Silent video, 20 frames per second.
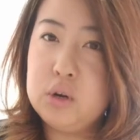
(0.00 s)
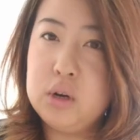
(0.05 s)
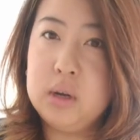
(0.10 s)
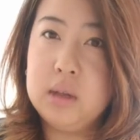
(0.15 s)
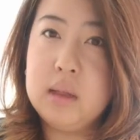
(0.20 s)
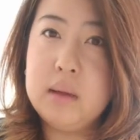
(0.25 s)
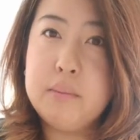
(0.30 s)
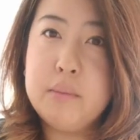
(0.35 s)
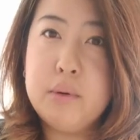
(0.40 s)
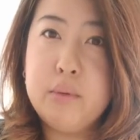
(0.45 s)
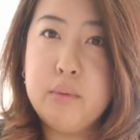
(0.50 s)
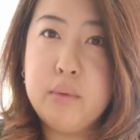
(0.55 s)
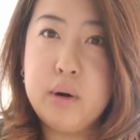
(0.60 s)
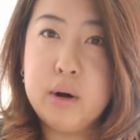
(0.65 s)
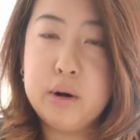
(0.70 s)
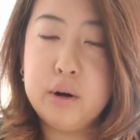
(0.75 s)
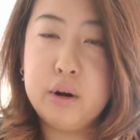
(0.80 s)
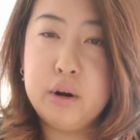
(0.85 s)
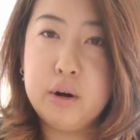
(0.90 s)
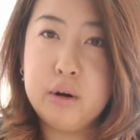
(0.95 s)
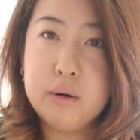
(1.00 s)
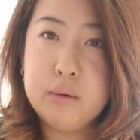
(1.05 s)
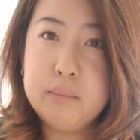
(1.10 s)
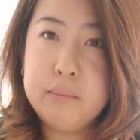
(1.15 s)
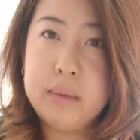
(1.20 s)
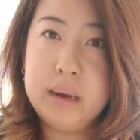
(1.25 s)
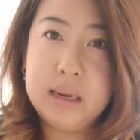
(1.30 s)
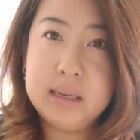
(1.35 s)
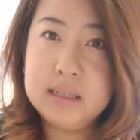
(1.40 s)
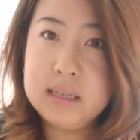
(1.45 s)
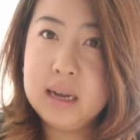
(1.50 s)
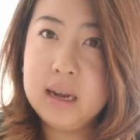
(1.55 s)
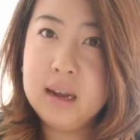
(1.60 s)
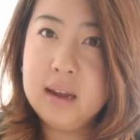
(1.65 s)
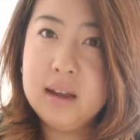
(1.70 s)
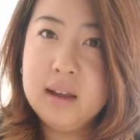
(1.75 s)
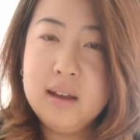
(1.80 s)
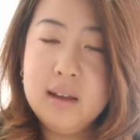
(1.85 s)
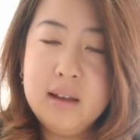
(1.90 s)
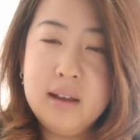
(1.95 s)
drink lemon water,
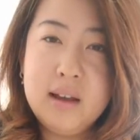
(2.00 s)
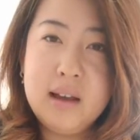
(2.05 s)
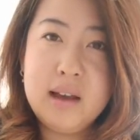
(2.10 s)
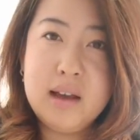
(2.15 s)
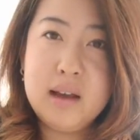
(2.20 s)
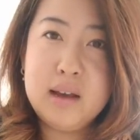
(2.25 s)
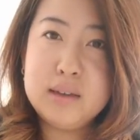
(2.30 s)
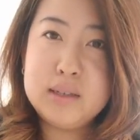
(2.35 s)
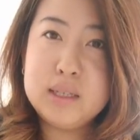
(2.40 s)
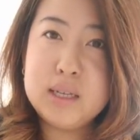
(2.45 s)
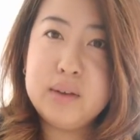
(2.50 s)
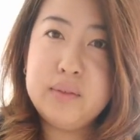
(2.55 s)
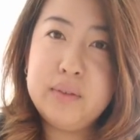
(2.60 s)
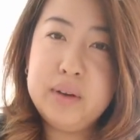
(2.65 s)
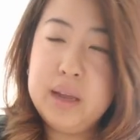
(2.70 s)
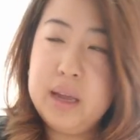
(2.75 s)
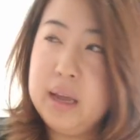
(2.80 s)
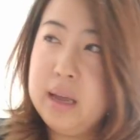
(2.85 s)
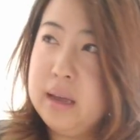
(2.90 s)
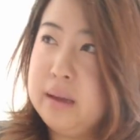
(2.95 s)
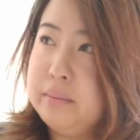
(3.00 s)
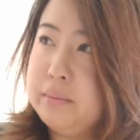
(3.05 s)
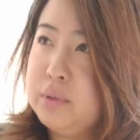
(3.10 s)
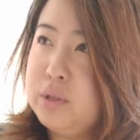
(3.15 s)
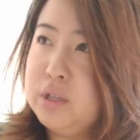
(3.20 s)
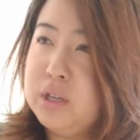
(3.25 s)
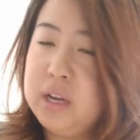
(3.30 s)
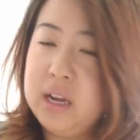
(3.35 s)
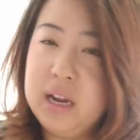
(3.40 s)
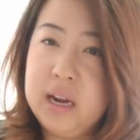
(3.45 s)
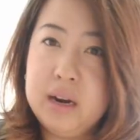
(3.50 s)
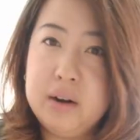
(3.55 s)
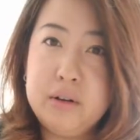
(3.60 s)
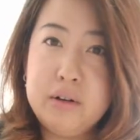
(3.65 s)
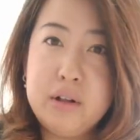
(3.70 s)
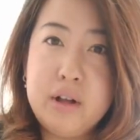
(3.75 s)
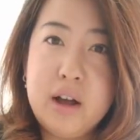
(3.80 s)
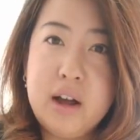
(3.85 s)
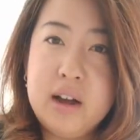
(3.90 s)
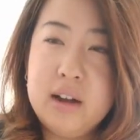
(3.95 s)
meditate. 7 a.m. to 8
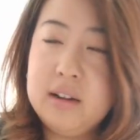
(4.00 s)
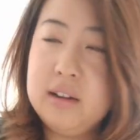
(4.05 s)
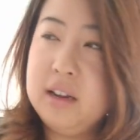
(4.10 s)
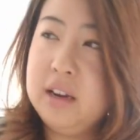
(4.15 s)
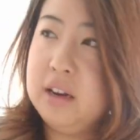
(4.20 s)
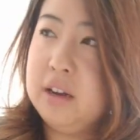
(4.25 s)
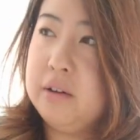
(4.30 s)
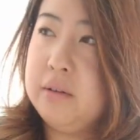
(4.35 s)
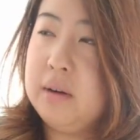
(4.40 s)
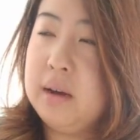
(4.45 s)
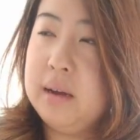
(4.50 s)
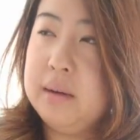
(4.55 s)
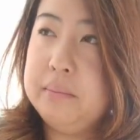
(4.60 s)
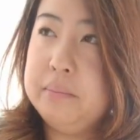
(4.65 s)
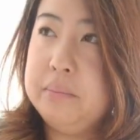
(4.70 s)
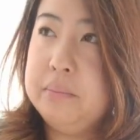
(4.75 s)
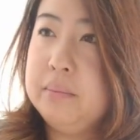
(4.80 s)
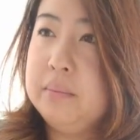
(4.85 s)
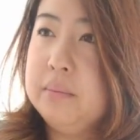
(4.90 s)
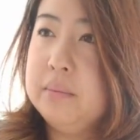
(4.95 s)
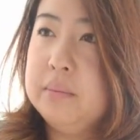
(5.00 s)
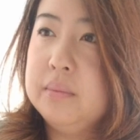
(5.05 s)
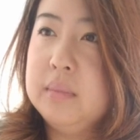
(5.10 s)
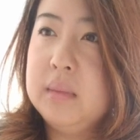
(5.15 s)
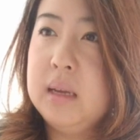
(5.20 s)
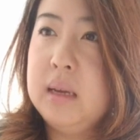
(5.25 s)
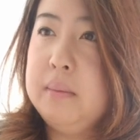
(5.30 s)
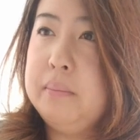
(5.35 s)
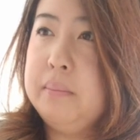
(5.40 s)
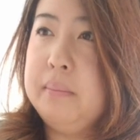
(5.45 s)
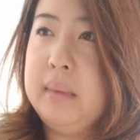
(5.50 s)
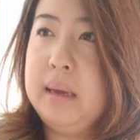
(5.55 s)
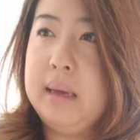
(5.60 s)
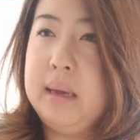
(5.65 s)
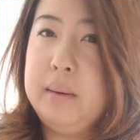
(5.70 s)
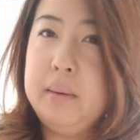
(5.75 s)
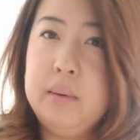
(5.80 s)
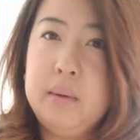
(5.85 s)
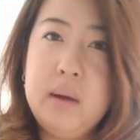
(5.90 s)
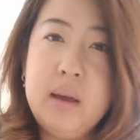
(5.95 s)
o'clock, I'm
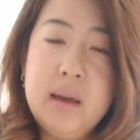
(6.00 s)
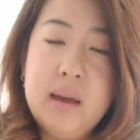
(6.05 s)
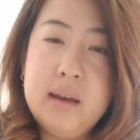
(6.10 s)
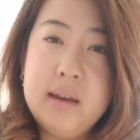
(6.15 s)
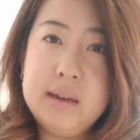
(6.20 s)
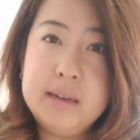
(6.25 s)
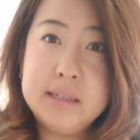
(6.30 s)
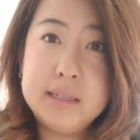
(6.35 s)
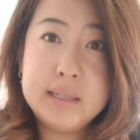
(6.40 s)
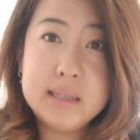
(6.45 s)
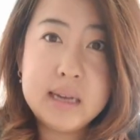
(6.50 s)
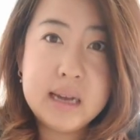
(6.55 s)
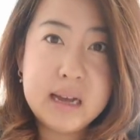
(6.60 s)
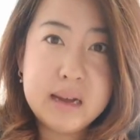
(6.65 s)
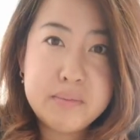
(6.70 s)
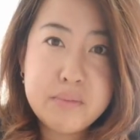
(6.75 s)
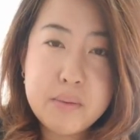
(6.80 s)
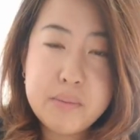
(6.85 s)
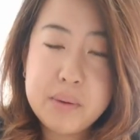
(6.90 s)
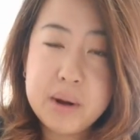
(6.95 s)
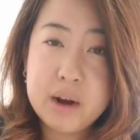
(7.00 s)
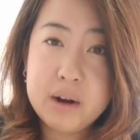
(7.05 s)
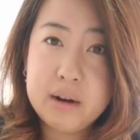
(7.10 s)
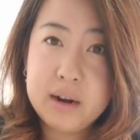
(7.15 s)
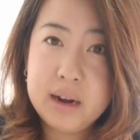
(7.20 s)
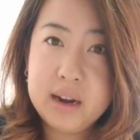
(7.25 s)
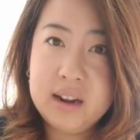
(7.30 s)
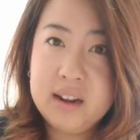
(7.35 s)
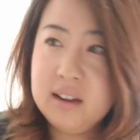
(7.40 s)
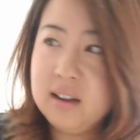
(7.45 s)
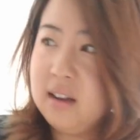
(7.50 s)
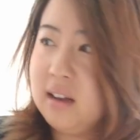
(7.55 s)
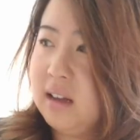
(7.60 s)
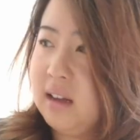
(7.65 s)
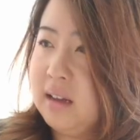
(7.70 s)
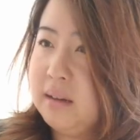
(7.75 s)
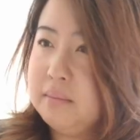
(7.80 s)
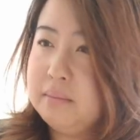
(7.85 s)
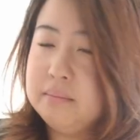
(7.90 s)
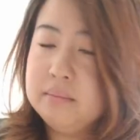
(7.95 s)
making eggs, preparing,
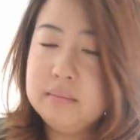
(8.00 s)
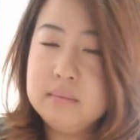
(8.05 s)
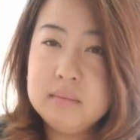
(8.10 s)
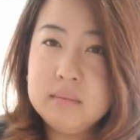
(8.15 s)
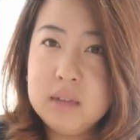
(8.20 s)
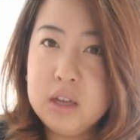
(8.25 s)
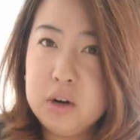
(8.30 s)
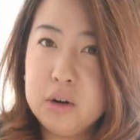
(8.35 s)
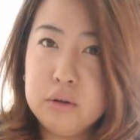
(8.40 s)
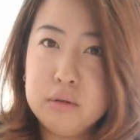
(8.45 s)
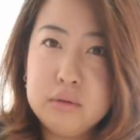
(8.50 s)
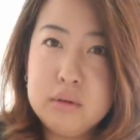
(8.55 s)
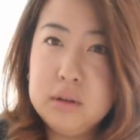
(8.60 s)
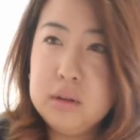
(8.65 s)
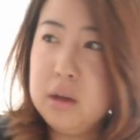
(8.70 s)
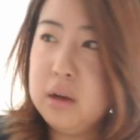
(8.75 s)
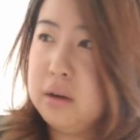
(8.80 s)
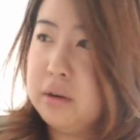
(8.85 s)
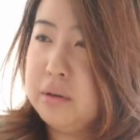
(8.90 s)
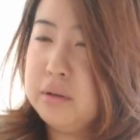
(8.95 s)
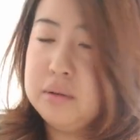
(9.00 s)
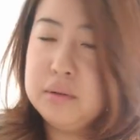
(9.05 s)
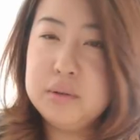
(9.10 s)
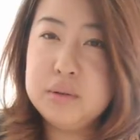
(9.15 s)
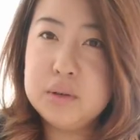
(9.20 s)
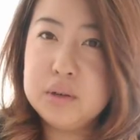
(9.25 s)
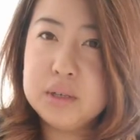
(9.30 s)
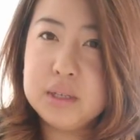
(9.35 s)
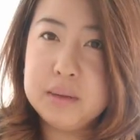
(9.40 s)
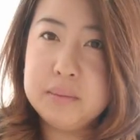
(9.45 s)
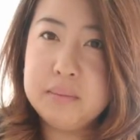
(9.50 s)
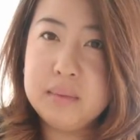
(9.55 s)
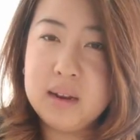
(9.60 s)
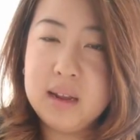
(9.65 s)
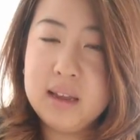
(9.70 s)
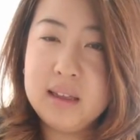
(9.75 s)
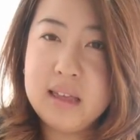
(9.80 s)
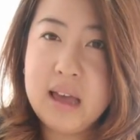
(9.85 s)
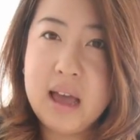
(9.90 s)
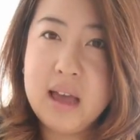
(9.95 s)
clothes or something
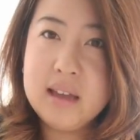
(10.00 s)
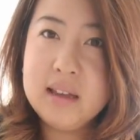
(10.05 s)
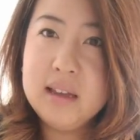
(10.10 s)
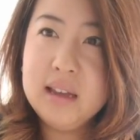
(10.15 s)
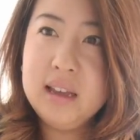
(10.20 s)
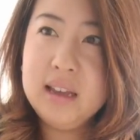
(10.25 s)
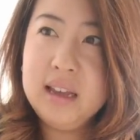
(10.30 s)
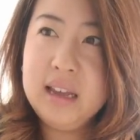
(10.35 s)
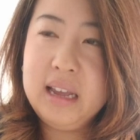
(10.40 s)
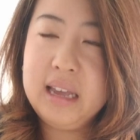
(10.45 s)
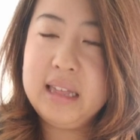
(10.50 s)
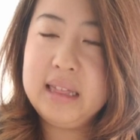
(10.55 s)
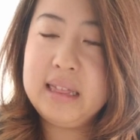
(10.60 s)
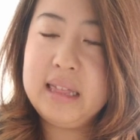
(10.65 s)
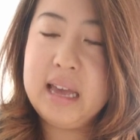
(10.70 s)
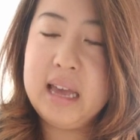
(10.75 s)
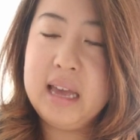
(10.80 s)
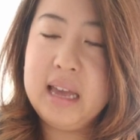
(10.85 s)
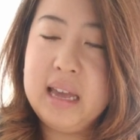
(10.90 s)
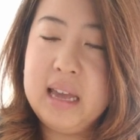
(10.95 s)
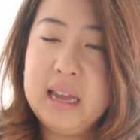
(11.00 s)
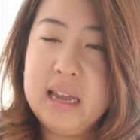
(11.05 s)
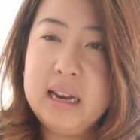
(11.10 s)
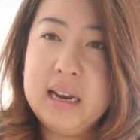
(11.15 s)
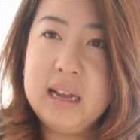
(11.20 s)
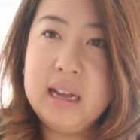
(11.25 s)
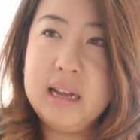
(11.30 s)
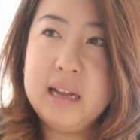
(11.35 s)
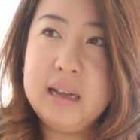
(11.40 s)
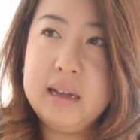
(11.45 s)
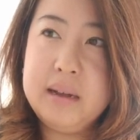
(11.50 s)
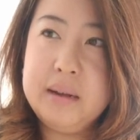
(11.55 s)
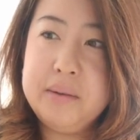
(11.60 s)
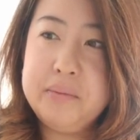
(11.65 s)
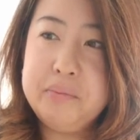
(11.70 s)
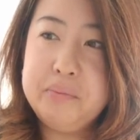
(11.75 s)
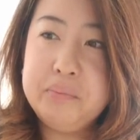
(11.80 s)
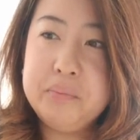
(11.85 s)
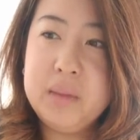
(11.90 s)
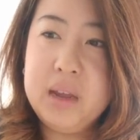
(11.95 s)
like that. And
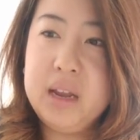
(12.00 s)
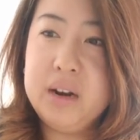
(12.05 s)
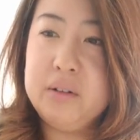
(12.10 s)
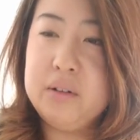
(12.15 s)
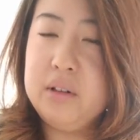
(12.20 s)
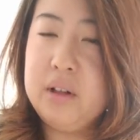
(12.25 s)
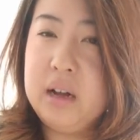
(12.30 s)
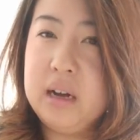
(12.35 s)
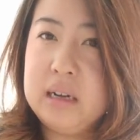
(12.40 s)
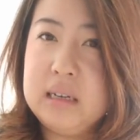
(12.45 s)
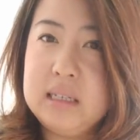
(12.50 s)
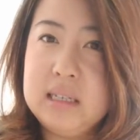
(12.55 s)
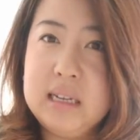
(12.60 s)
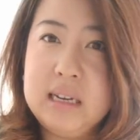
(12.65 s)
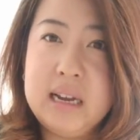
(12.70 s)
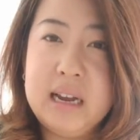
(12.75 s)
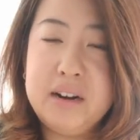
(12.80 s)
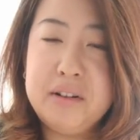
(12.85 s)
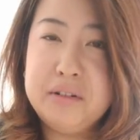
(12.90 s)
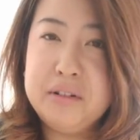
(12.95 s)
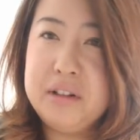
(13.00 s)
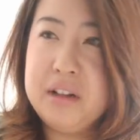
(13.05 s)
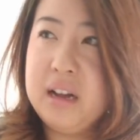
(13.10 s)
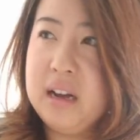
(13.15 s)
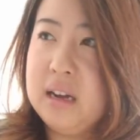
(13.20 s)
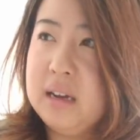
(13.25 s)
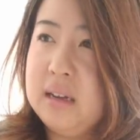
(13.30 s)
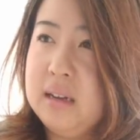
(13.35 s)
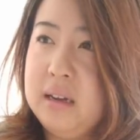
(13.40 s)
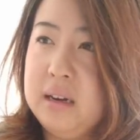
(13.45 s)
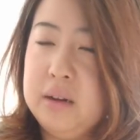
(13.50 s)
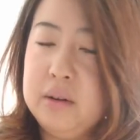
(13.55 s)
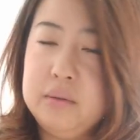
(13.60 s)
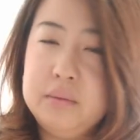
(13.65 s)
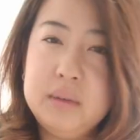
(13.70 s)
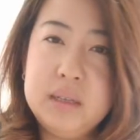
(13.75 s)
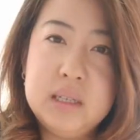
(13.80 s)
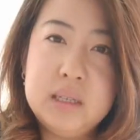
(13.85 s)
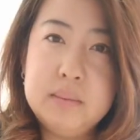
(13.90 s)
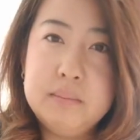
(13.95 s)
then 8 o'clock to 9 o'clock,
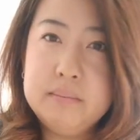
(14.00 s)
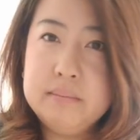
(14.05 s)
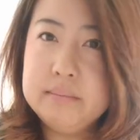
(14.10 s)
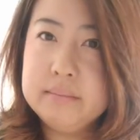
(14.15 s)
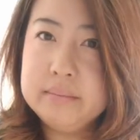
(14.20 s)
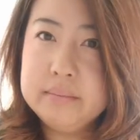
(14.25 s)
it's,